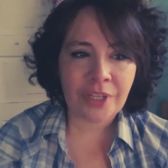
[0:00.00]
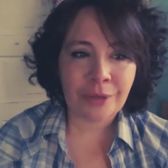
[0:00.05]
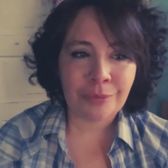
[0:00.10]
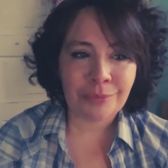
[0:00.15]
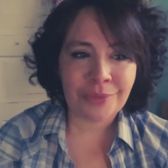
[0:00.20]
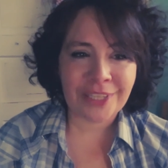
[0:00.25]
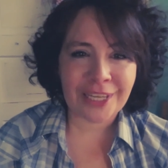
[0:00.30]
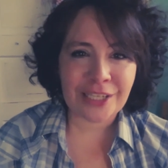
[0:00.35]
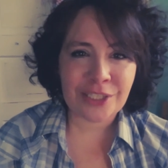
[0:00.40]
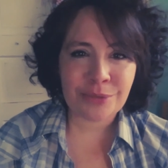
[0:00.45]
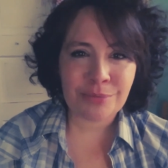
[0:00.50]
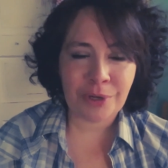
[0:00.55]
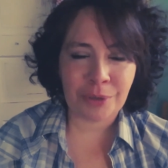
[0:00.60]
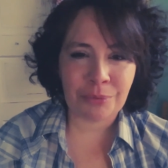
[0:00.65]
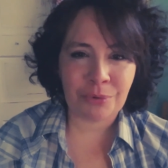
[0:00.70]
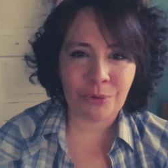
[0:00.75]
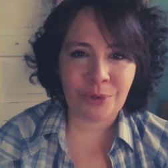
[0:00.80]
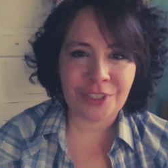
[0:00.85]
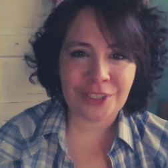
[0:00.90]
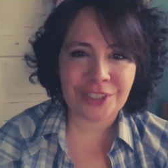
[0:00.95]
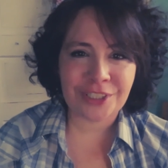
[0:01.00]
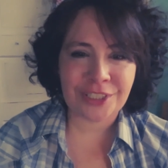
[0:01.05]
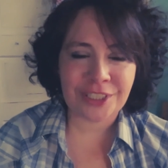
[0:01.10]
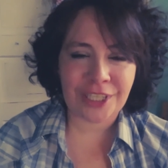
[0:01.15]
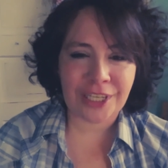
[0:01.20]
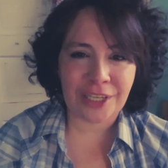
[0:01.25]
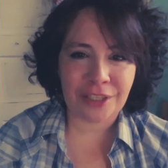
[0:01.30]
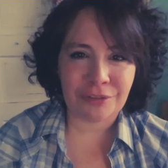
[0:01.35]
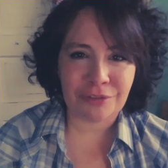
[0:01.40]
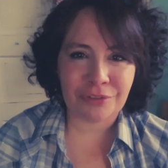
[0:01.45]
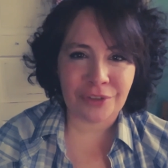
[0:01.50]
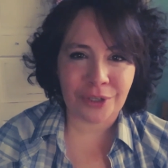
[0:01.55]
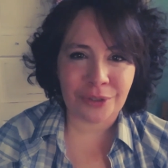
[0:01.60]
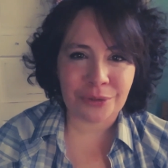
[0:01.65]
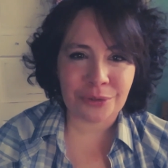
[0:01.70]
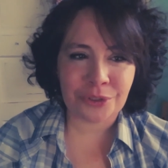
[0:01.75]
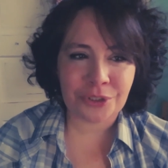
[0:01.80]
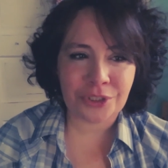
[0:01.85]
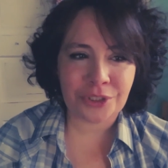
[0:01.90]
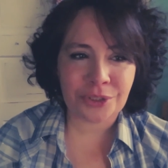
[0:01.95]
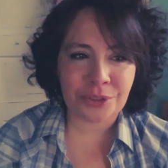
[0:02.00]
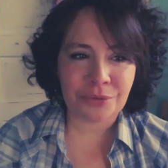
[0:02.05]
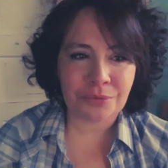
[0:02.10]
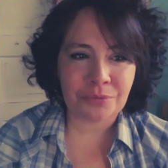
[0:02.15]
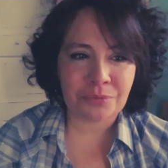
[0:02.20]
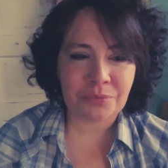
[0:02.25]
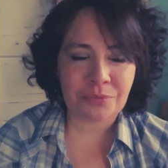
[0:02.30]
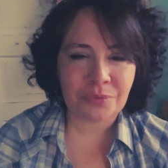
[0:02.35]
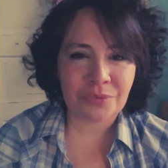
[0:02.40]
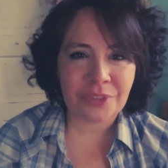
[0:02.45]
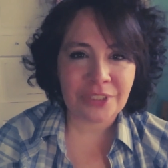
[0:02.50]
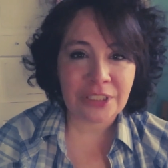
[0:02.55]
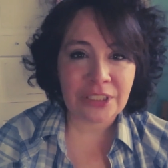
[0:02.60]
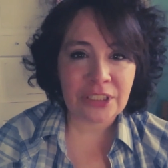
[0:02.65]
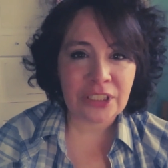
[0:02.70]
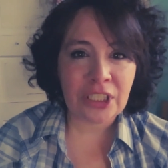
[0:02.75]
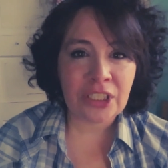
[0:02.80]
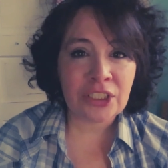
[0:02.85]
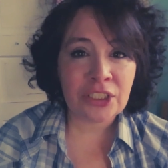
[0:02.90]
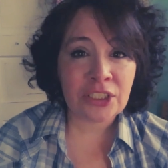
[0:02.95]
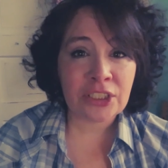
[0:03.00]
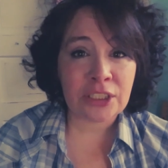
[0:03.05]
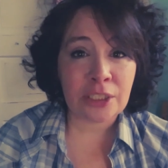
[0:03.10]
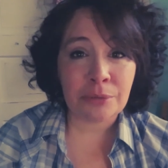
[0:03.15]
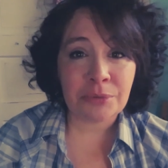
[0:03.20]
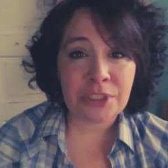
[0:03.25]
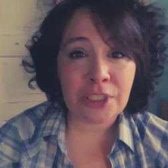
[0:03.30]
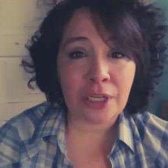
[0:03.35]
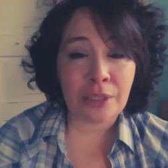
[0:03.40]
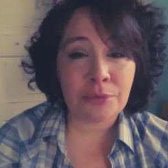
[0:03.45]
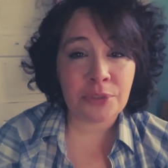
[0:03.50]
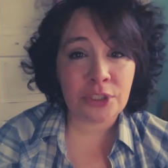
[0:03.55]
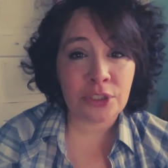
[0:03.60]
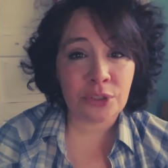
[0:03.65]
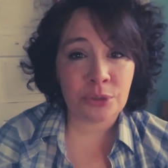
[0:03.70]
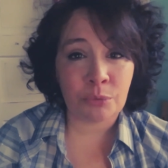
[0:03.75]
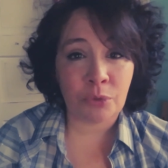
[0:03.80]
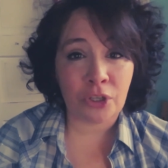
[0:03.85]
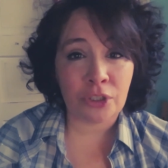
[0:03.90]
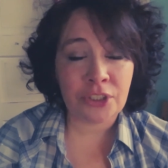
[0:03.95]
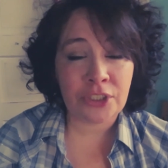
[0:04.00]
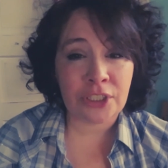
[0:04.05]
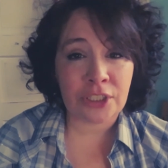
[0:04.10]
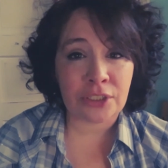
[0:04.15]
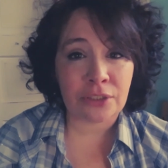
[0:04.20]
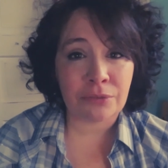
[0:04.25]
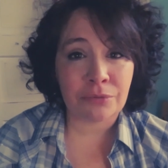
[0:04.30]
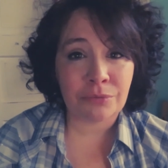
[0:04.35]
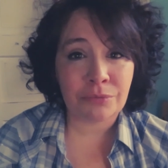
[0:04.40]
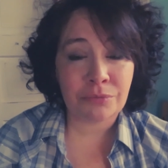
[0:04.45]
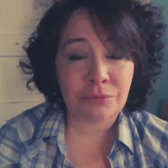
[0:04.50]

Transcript: But that's my point today, folks. Sometimes it's worth it.